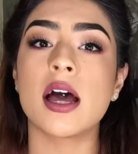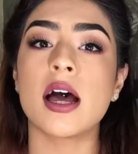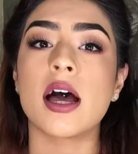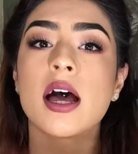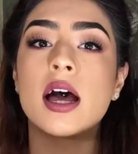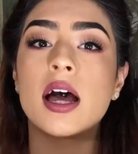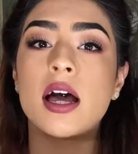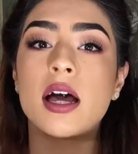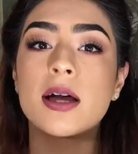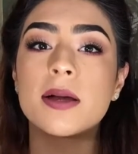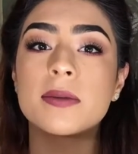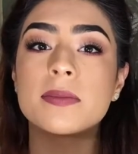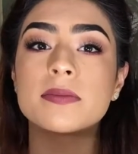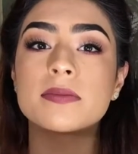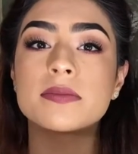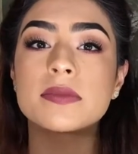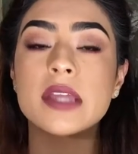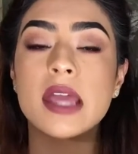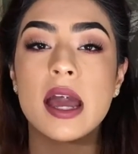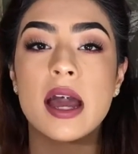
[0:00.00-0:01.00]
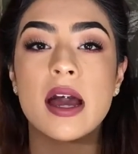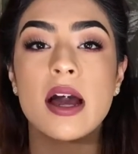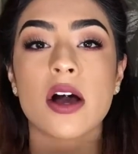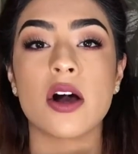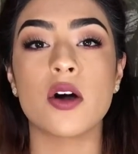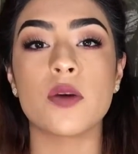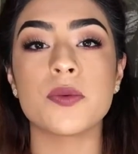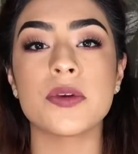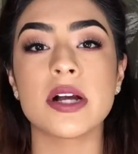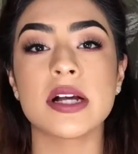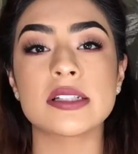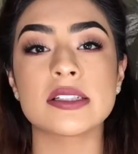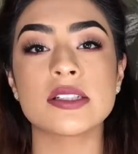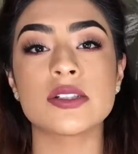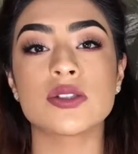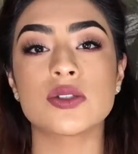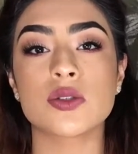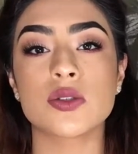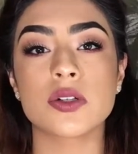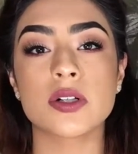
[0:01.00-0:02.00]
Yeah, I hope you guys
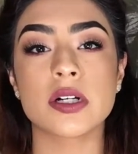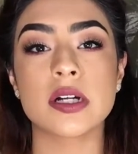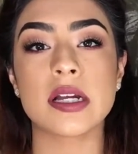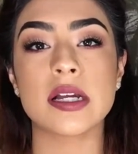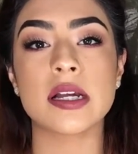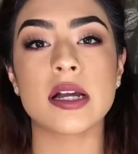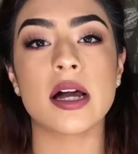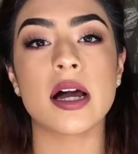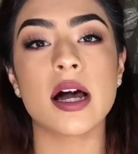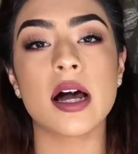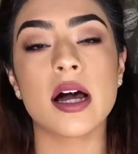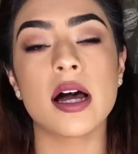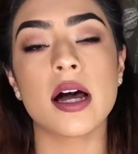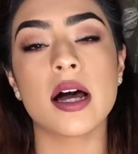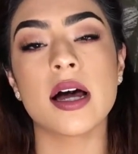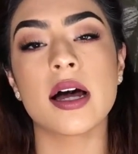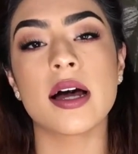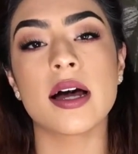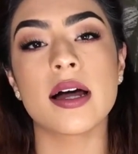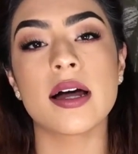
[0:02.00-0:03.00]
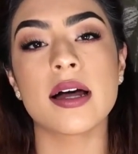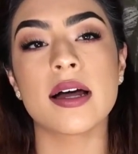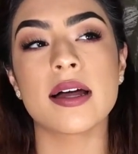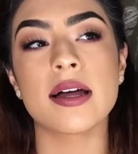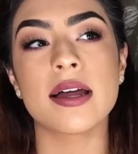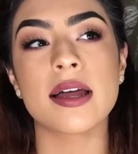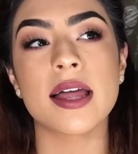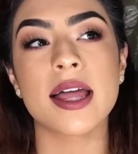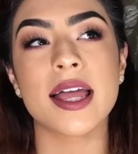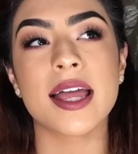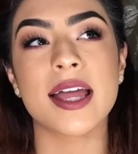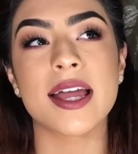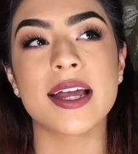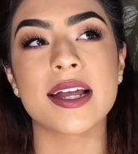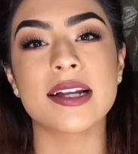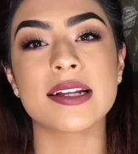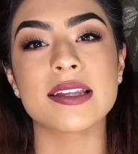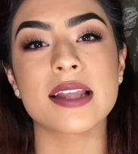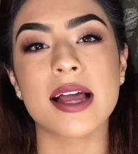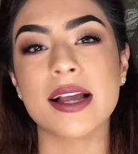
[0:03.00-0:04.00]
enjoy,
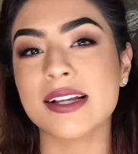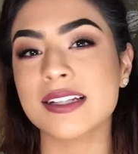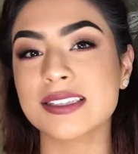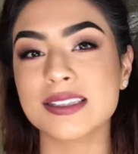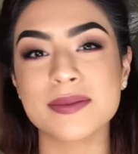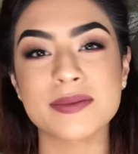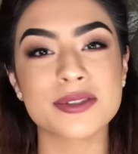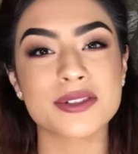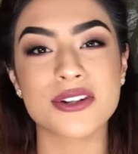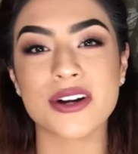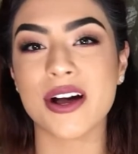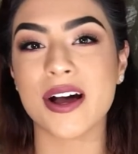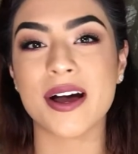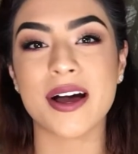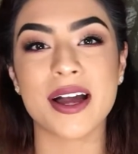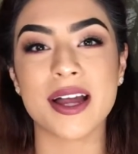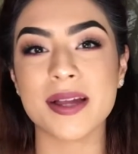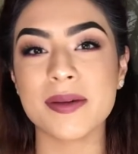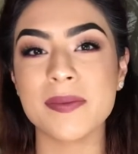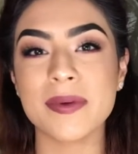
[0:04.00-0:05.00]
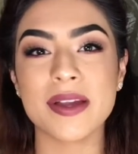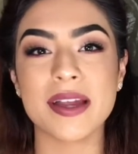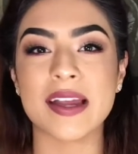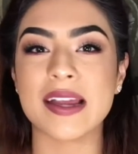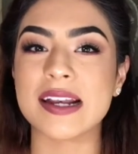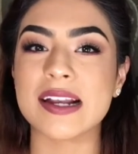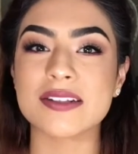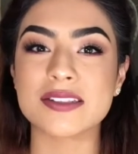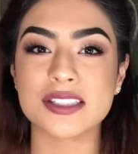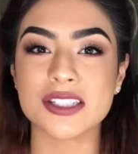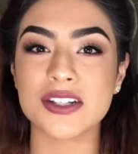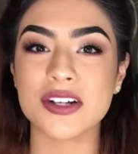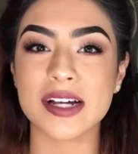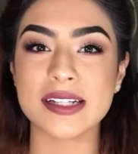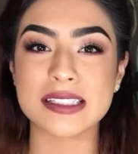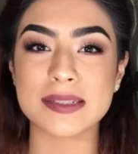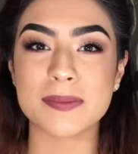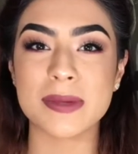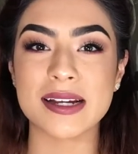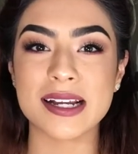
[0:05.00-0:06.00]
and like and subscribe, and I'll see you
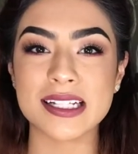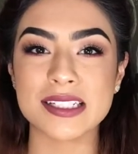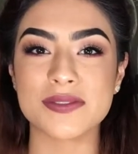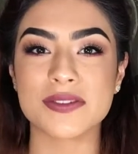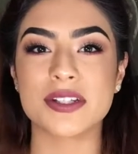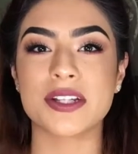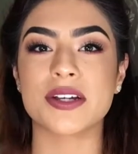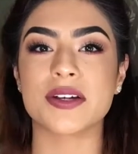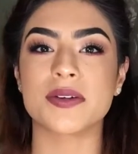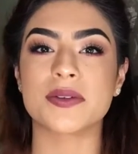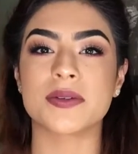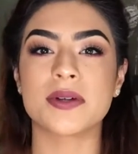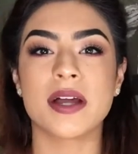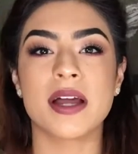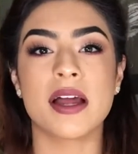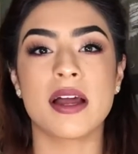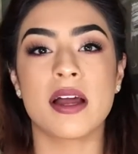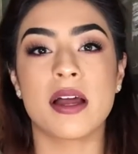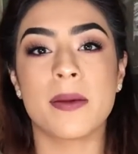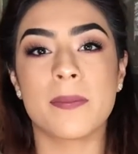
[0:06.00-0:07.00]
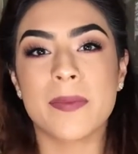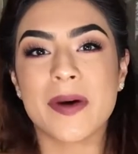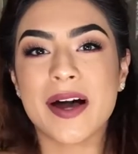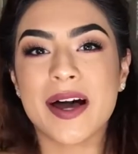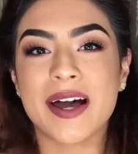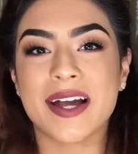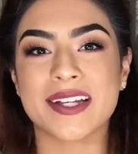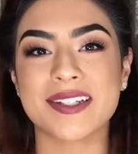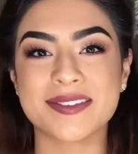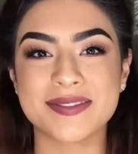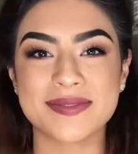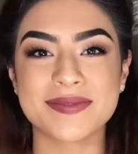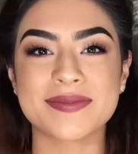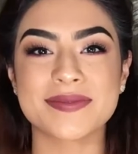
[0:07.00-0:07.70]
guys in my next video. Bye.